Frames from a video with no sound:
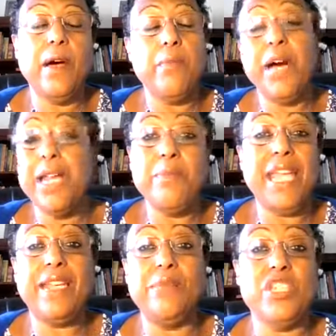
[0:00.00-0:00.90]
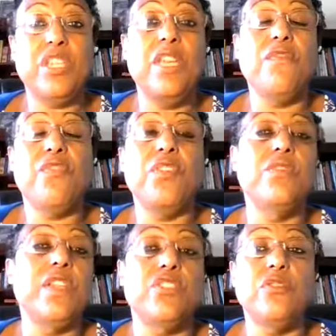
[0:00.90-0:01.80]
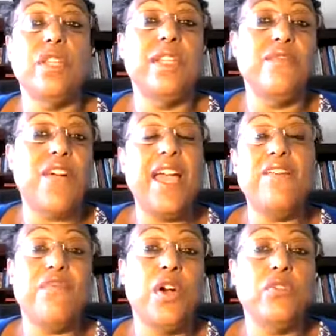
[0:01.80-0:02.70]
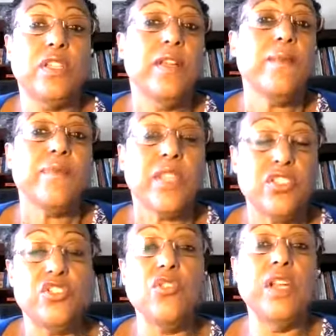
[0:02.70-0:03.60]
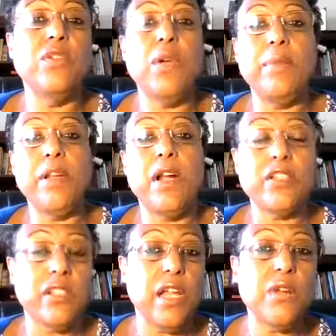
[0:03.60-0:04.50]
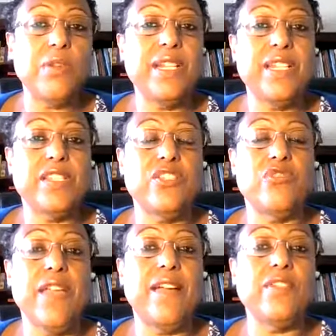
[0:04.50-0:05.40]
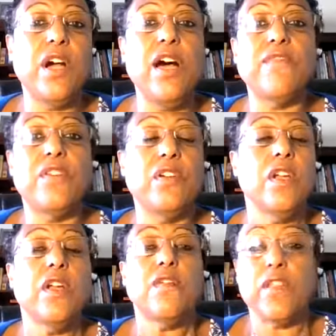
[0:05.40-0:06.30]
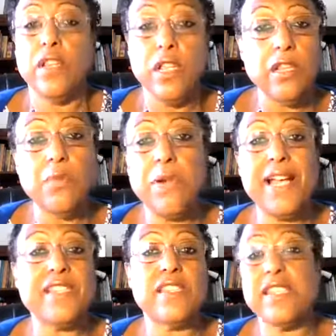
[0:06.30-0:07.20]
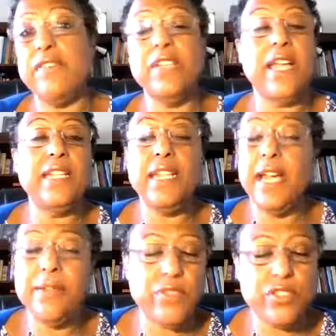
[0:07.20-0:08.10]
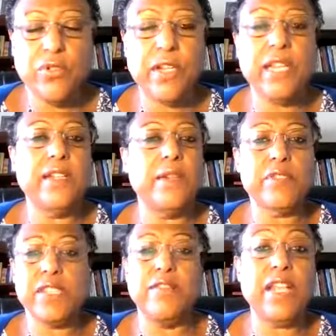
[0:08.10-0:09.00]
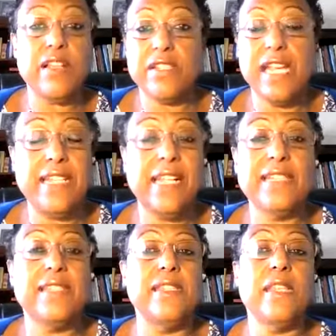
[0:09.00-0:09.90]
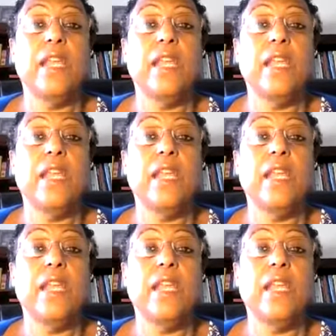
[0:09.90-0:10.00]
money-making machine for you, that you can invite folks to join the webinar, to learn what it is that you have to offer for the low price of $7.99. I'm just throwing out a number, $7.99,